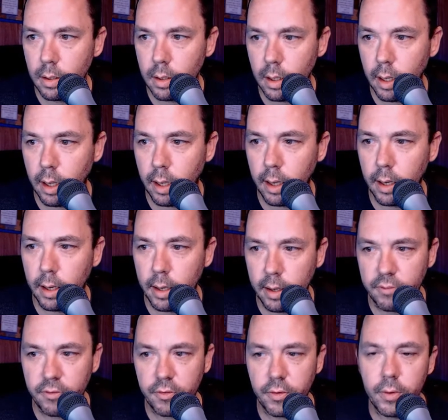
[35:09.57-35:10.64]
It's
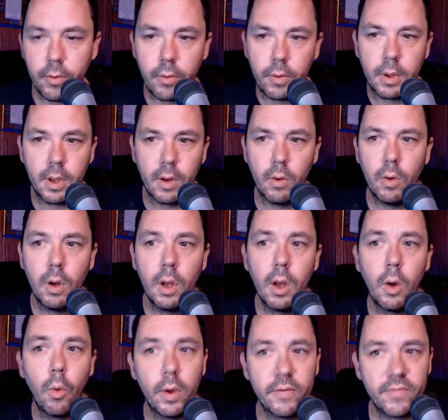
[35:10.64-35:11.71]
true.
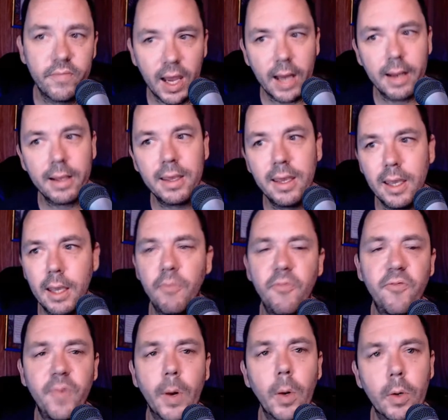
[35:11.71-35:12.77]
We've got to keep
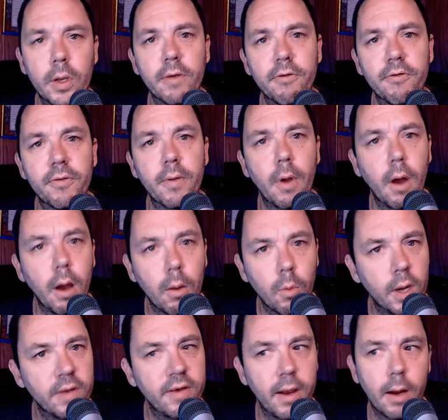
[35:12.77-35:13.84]
focus on one
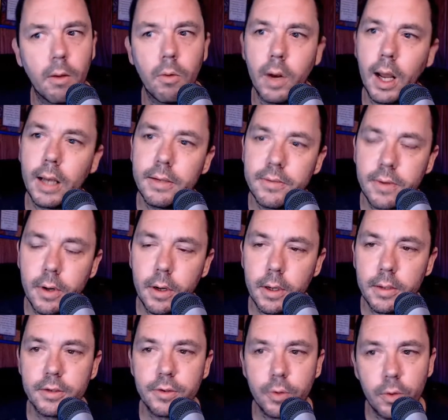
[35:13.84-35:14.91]
channel. When I started the
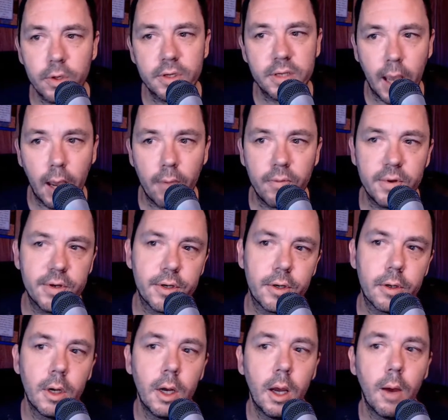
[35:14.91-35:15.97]
storage scavenger,
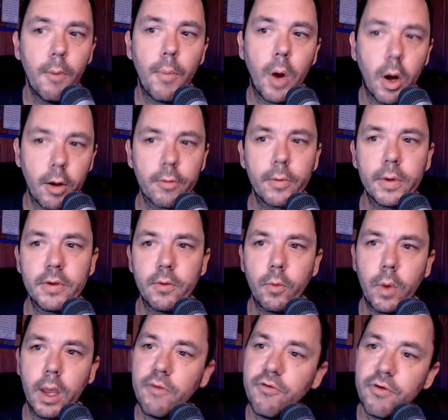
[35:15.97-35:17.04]
part of the reason we
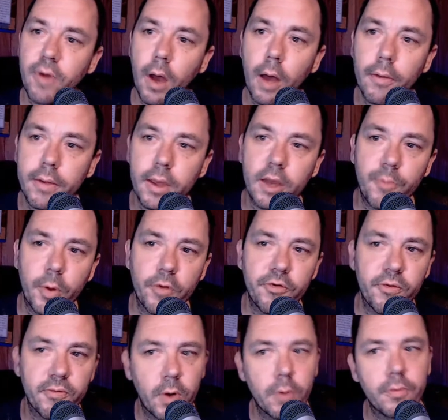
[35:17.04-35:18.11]
saw the explosive
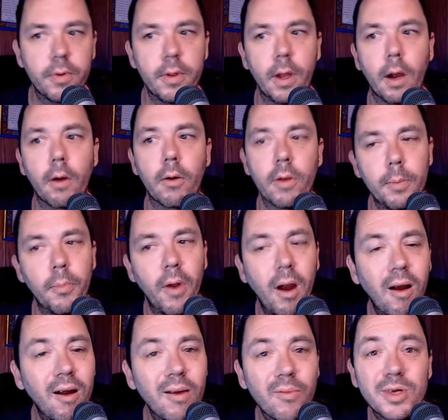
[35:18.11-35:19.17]
growth in the early
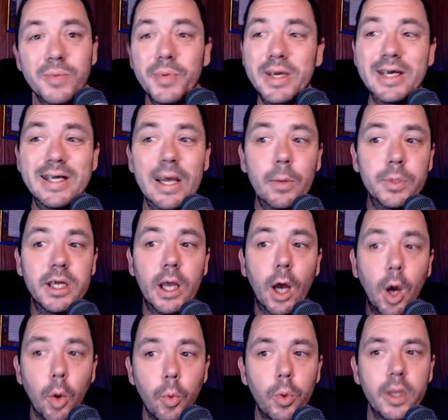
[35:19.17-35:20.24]
part was because that was the
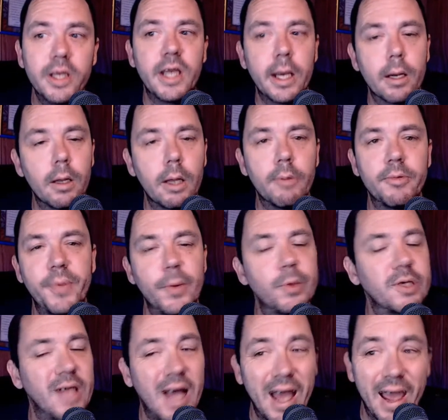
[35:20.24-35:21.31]
only channel I was focused
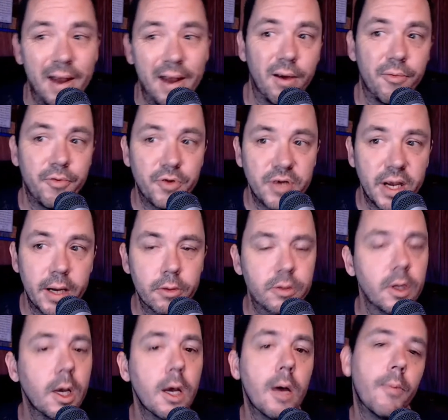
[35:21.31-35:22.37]
on. I had other channels,
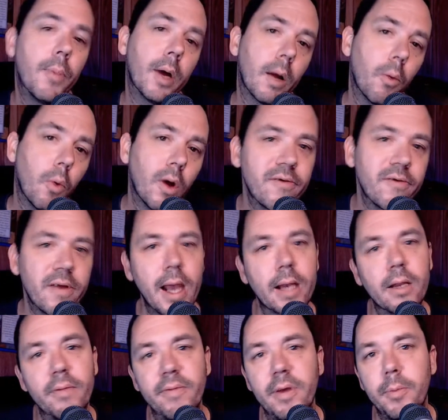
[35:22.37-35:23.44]
but I wasn't
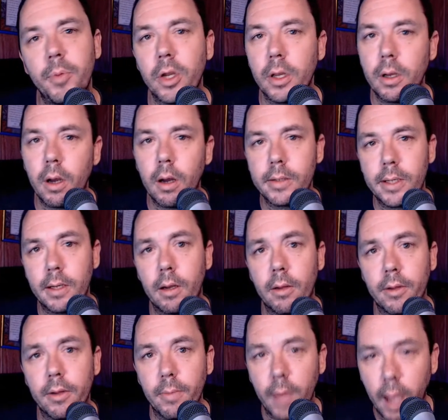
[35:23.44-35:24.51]
actively putting content on
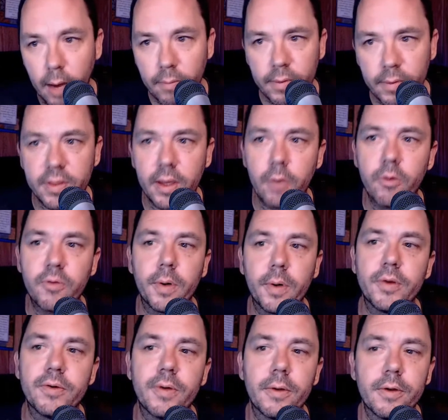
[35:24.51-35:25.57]
them. Everything was
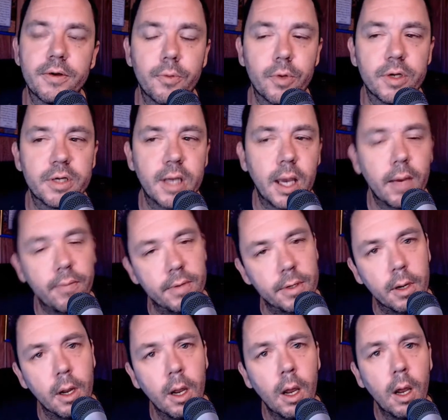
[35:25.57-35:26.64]
focused on the storage scavenger.
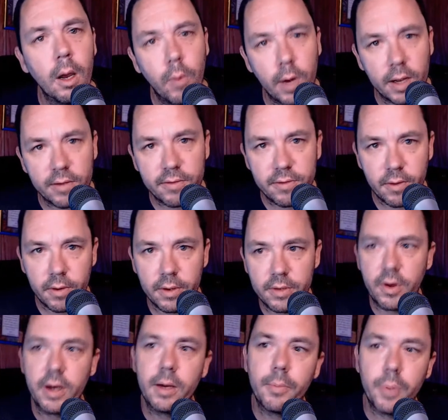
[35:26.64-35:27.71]
When I started
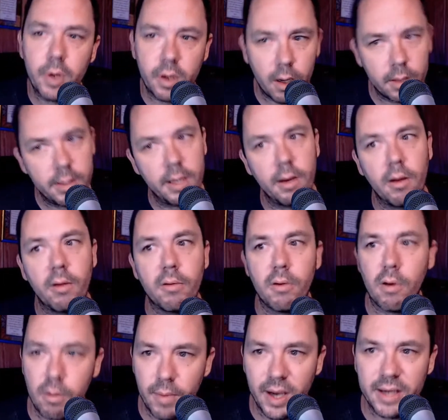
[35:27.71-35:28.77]
trying to put content on
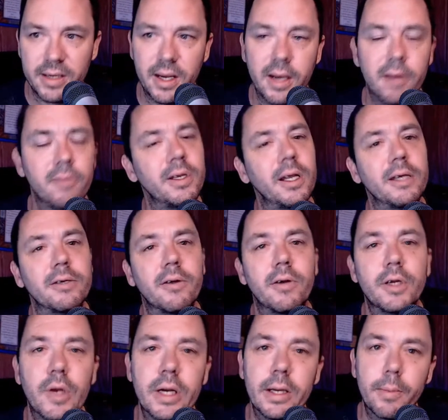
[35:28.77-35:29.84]
all my channels and I started
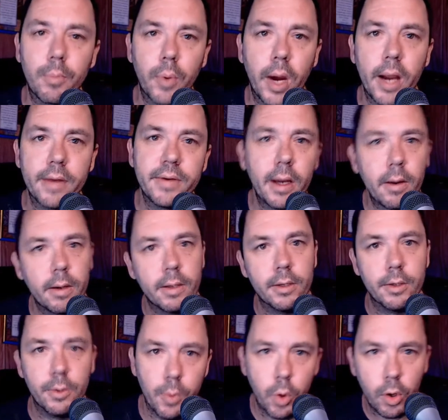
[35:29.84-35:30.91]
trying to branch out and
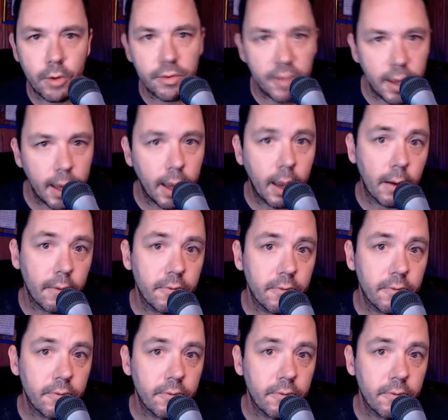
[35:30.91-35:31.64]
do more things,